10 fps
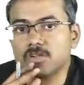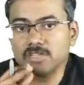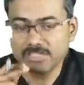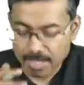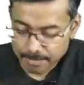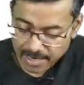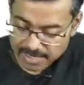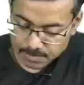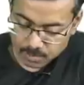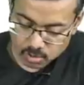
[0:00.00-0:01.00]
Now this
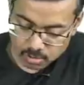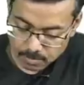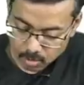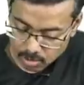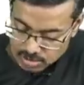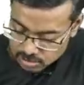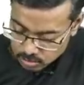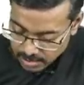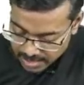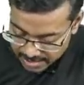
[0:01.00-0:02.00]
hemidesmosome
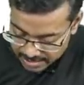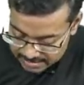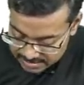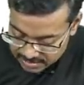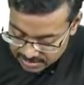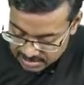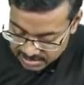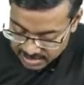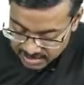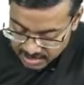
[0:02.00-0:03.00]
also has a
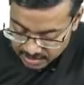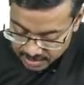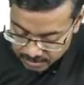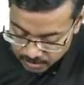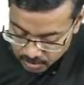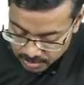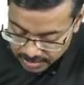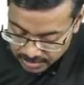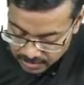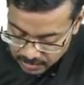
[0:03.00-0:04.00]
strength giving
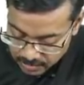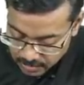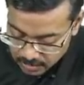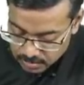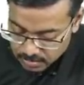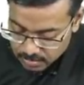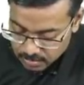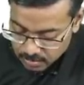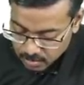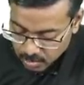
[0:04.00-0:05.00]
protein
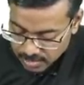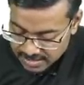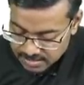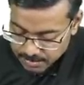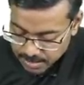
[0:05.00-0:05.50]
called as